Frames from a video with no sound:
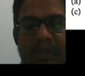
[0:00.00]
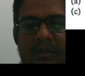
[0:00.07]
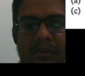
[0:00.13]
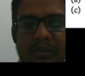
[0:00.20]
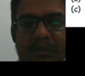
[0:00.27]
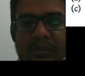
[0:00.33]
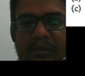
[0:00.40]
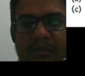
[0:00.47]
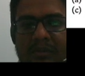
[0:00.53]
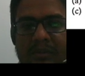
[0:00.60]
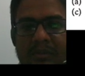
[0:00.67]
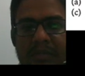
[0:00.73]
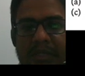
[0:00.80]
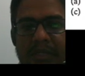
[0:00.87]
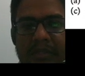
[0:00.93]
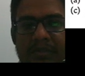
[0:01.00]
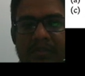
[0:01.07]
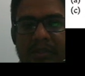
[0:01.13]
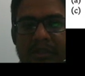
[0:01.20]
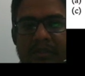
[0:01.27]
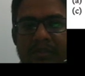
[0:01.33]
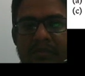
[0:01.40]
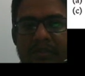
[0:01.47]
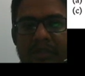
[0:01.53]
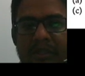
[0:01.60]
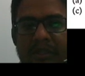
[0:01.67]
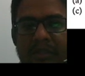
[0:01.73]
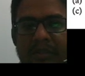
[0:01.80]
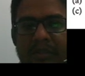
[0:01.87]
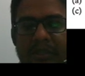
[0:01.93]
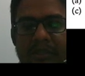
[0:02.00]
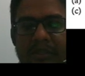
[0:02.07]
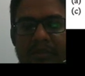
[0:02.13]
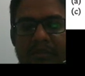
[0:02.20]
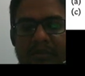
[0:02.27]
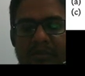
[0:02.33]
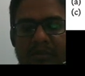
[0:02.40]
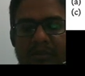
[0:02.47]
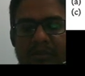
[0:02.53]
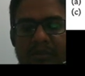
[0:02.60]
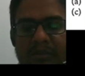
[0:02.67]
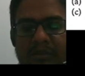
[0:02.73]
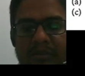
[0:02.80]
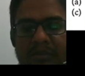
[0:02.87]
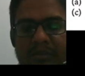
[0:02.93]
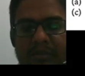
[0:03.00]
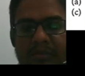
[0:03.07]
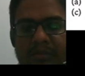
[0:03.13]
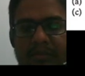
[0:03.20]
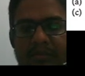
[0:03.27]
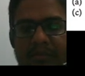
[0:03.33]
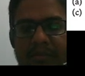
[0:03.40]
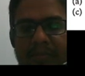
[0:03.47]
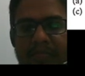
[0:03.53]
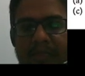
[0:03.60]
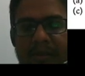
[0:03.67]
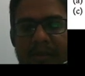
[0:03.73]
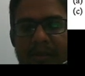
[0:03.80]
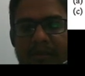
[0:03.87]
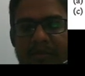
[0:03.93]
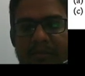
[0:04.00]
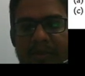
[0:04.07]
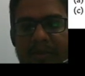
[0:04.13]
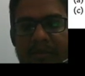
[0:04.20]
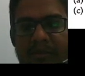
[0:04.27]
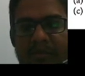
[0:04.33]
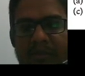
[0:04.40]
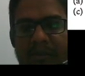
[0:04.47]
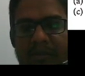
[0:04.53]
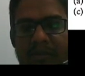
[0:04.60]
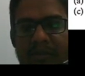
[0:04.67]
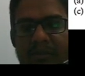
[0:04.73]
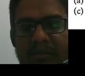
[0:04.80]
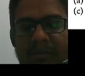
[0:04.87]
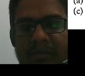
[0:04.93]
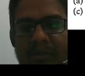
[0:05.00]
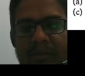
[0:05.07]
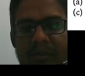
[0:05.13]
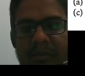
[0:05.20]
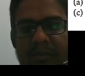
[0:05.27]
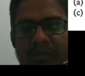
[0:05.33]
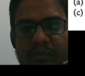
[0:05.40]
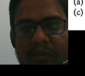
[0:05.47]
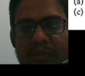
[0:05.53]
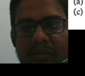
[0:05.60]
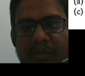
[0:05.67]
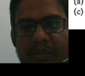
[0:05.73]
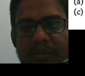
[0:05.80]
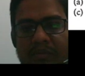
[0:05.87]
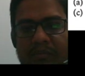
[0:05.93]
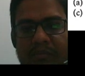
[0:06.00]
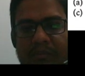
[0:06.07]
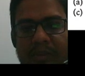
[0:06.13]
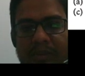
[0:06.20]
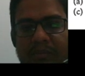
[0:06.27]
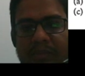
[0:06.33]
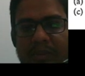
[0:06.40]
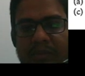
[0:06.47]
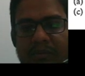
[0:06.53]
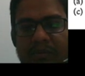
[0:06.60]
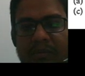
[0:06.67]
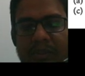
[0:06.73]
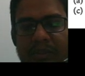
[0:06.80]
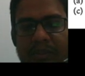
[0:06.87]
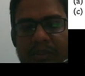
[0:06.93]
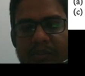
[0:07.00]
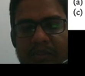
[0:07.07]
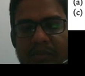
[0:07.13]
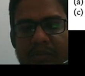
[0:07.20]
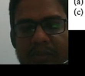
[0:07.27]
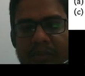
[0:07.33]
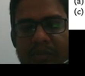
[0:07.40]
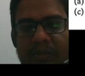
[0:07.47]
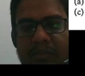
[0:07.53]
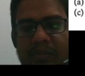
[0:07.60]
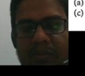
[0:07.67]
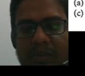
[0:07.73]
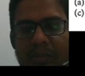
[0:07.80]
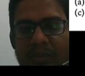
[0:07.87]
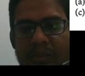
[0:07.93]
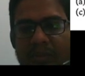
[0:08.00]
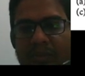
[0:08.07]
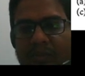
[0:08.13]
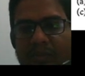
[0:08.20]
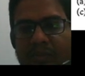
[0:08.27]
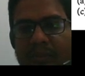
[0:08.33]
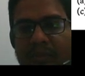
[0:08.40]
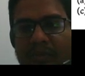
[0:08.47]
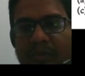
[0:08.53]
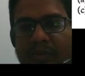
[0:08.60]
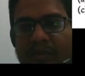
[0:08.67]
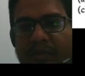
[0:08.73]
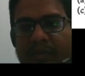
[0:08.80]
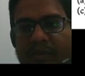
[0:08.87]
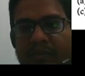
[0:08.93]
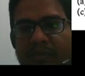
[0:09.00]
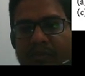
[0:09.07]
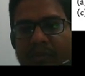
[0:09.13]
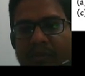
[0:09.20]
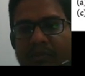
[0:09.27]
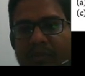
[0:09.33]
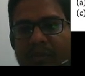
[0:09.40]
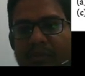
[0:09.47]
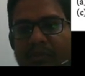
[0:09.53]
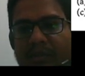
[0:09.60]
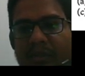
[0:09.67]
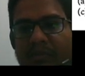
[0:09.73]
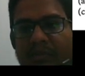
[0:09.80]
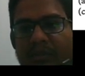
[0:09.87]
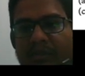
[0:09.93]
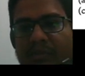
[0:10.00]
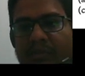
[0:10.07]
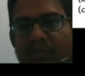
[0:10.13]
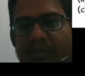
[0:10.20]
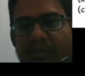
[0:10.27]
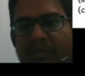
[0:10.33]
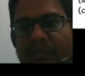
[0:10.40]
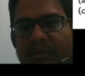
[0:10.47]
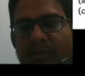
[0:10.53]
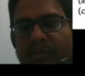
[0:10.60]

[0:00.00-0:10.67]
So this is x minus 1 I can write. So this is x minus 1 whole square root of plus y square, that is equal to square root of x square plus y plus 2 whole square.